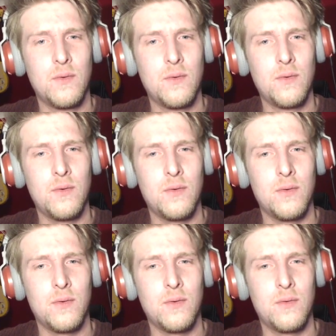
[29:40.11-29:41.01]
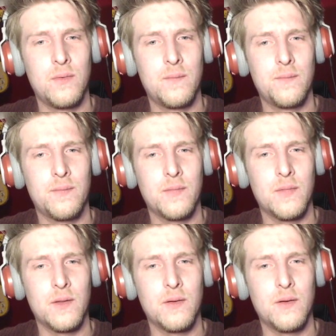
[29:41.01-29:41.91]
Ooh,
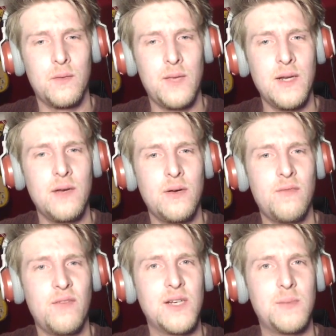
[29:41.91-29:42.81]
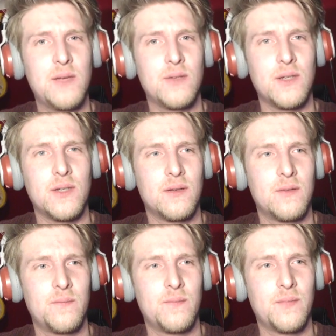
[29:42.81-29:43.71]
weird and unfinished building.